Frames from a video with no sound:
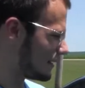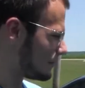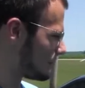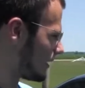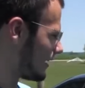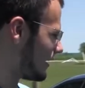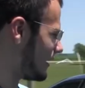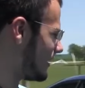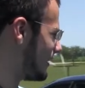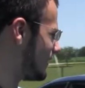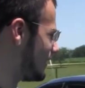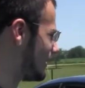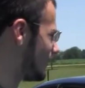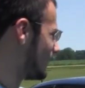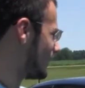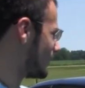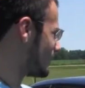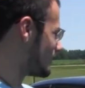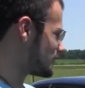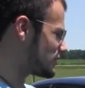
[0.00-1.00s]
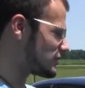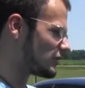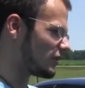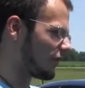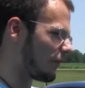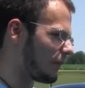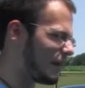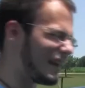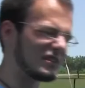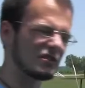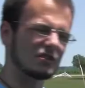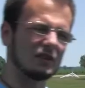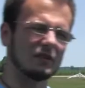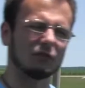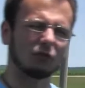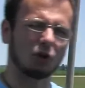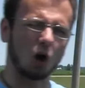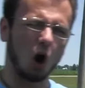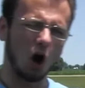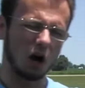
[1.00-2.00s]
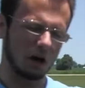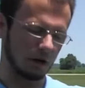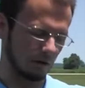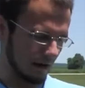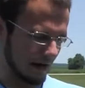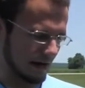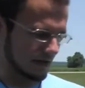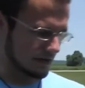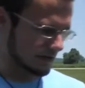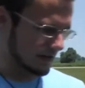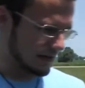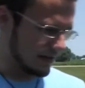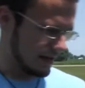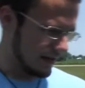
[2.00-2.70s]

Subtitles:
up a sort of a makeshift car crash.